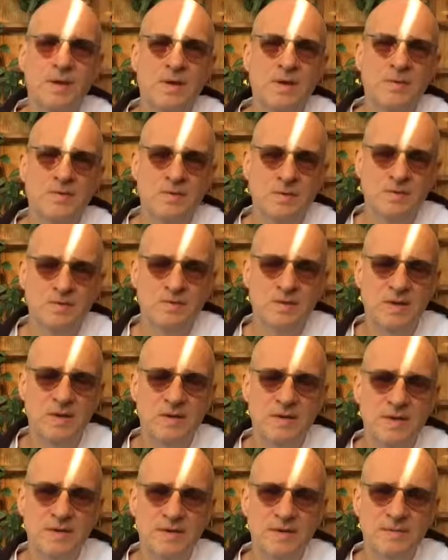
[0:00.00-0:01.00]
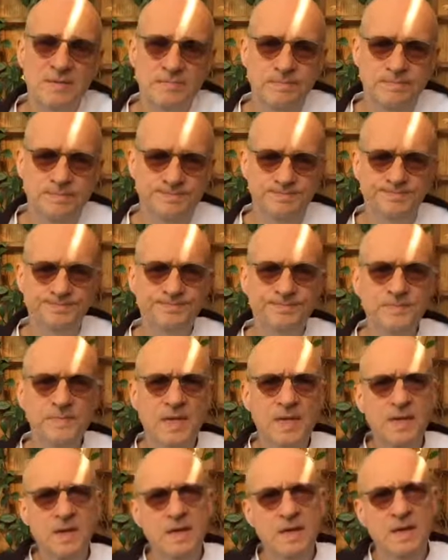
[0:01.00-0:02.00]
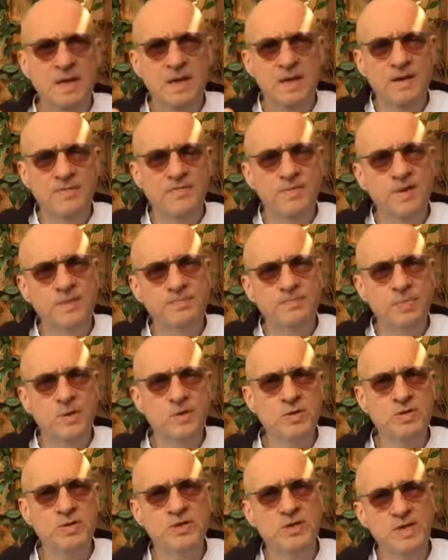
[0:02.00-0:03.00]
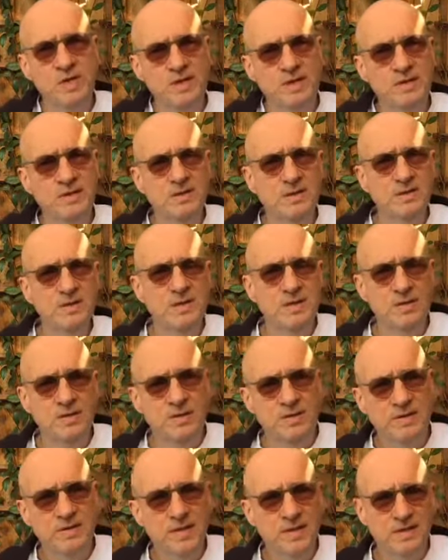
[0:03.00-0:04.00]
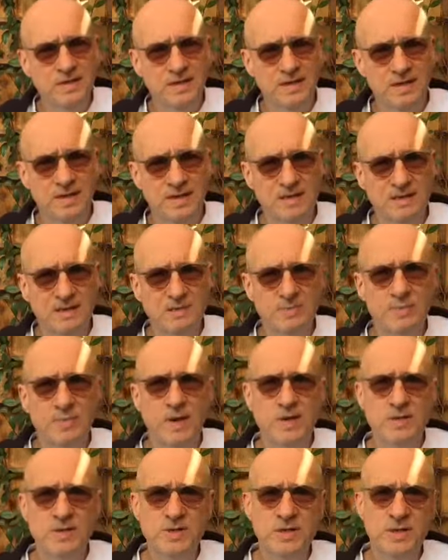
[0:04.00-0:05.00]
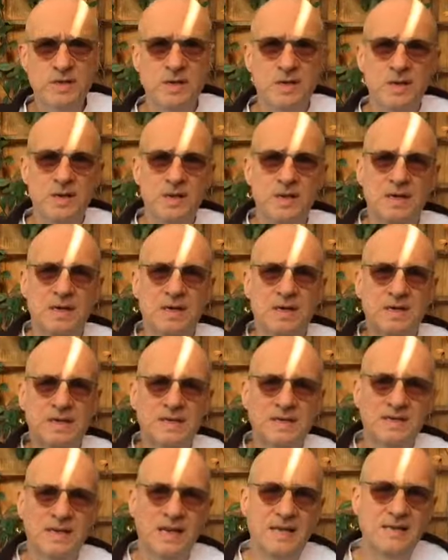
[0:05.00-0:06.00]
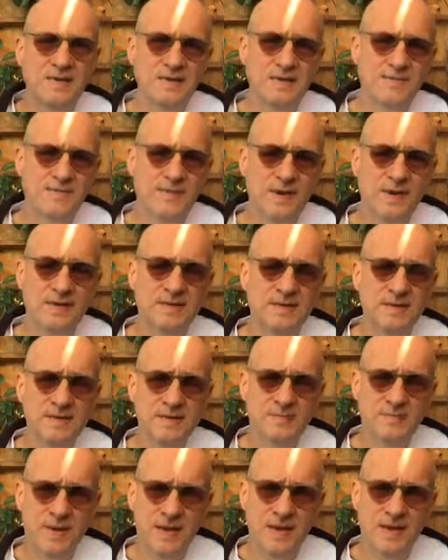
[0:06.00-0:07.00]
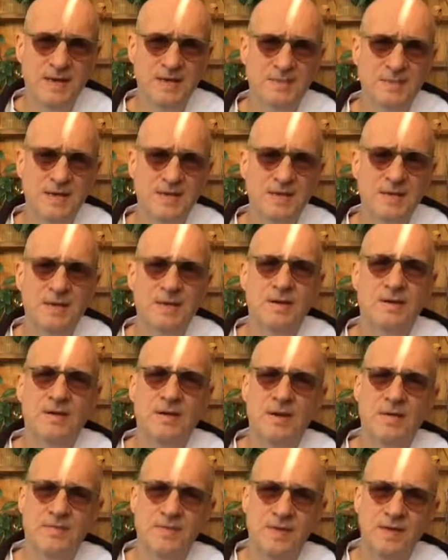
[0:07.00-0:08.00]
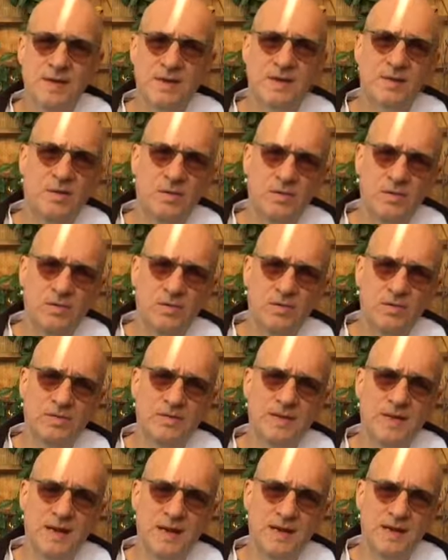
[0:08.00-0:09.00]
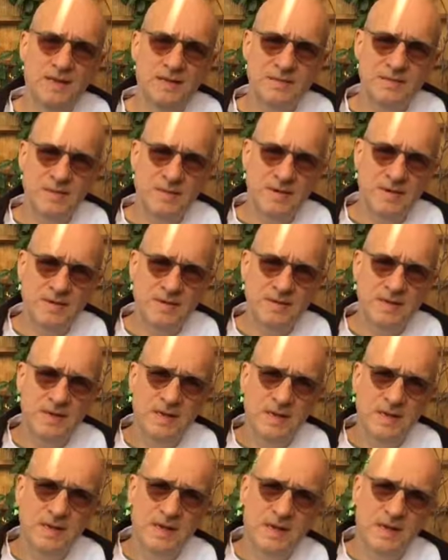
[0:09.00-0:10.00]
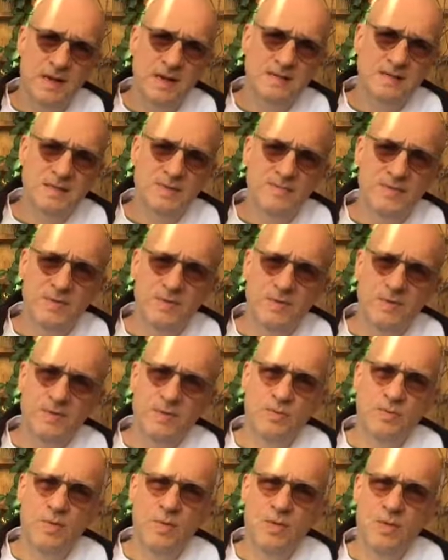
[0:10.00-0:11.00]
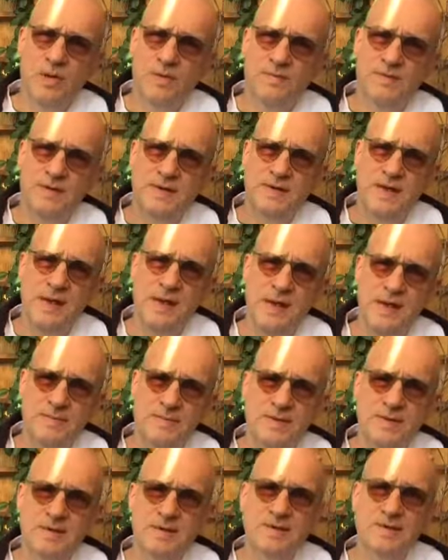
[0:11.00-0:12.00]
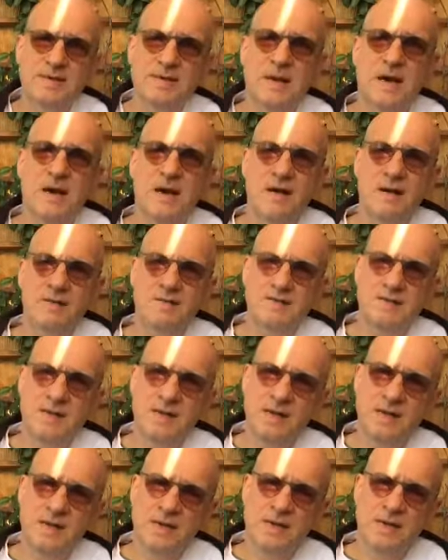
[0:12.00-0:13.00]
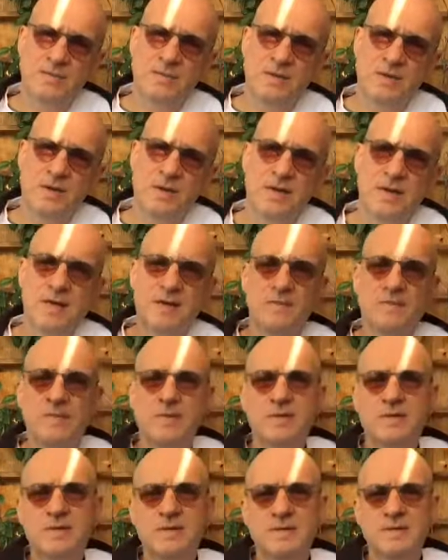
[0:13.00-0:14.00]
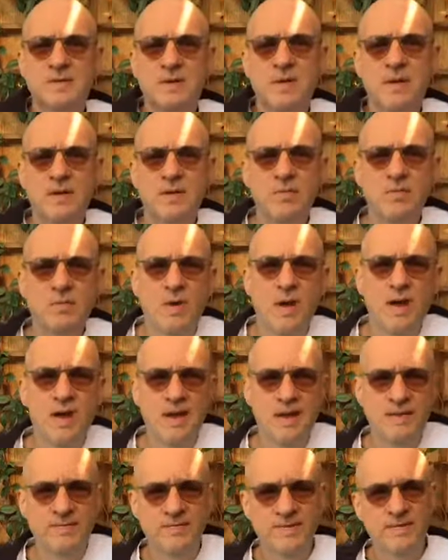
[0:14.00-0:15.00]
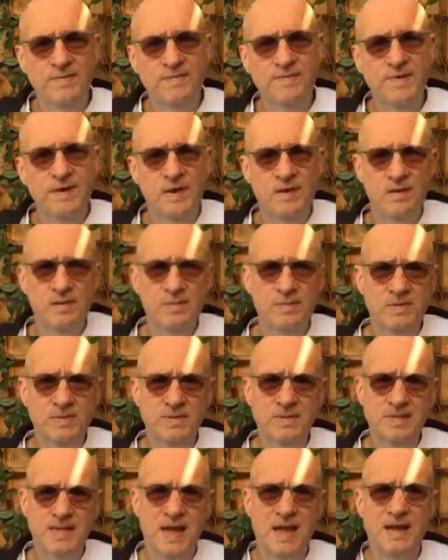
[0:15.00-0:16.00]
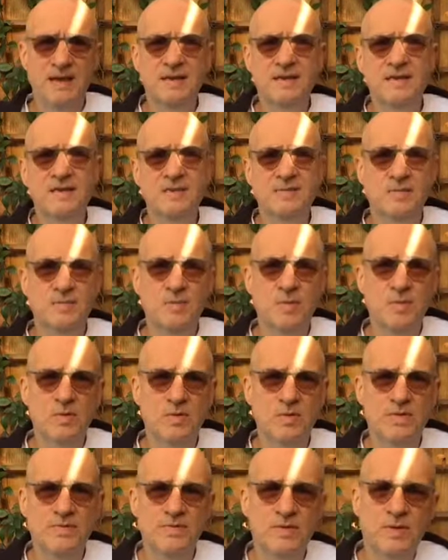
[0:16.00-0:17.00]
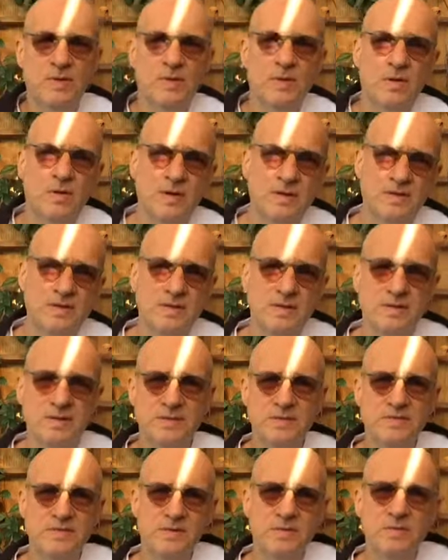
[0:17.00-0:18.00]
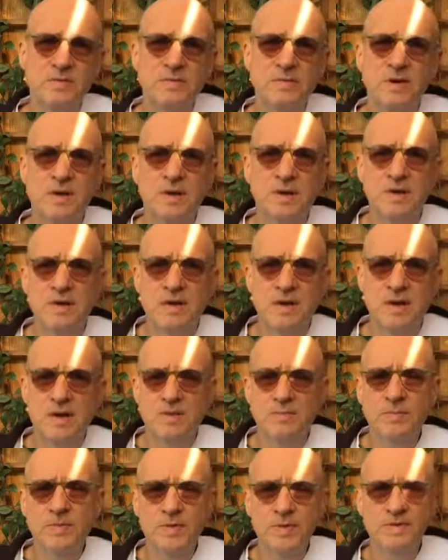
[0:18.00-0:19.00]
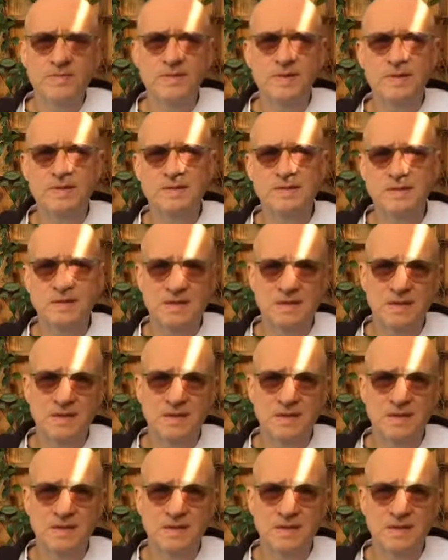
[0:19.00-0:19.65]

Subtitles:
which we need. If we push into the authentic expression, it intensifies the abandonment terror, and if we can hold that experience as if it were the wall of a dam, it dissolves, and we're hit with this wave of terrible sadness from all of the losses through our previous